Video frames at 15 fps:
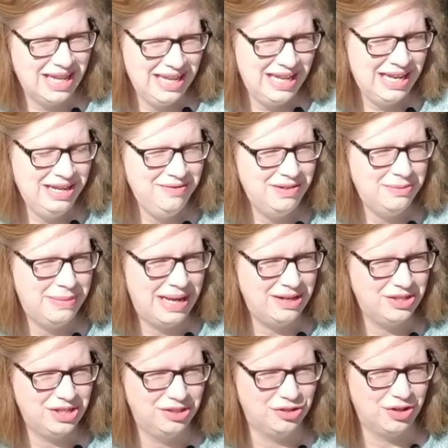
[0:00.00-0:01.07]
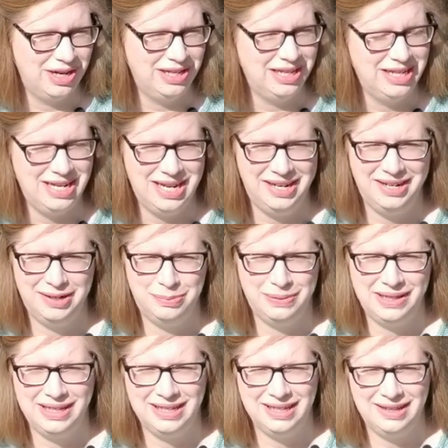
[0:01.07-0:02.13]
can't even imagine trying to knit a
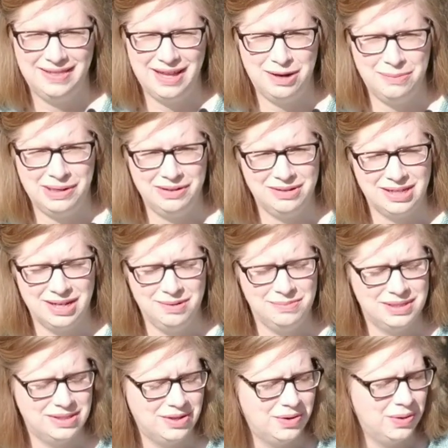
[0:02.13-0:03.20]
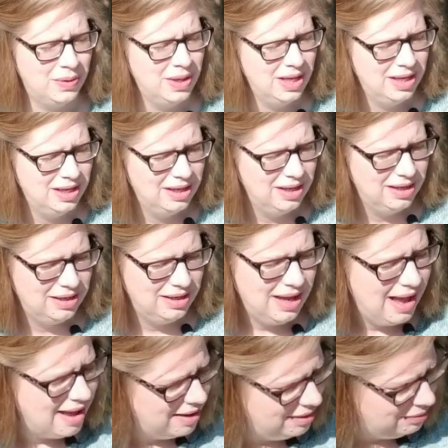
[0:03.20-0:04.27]
blanket in that amount of time. So
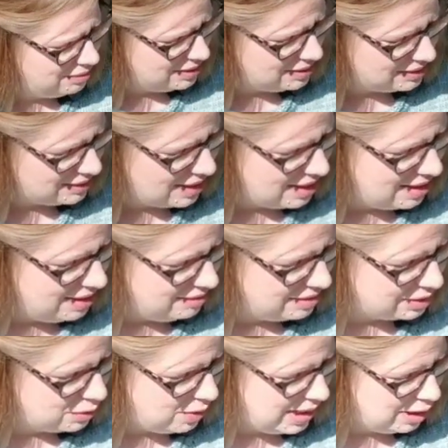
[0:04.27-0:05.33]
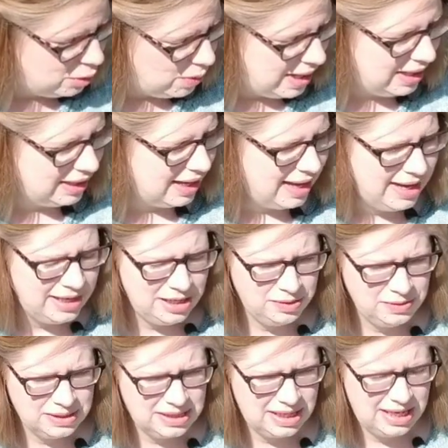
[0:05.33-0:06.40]
yeah, it was quite quick. I
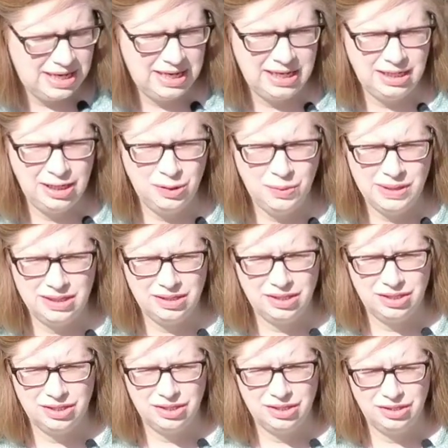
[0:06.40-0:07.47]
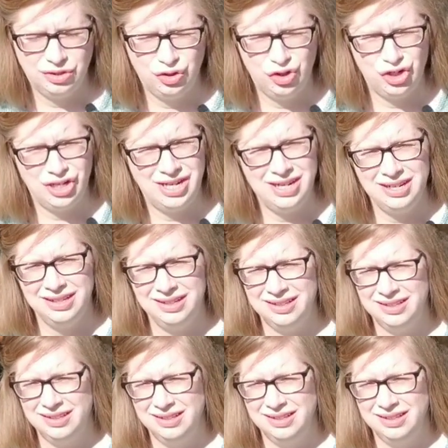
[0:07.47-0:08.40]
used a USG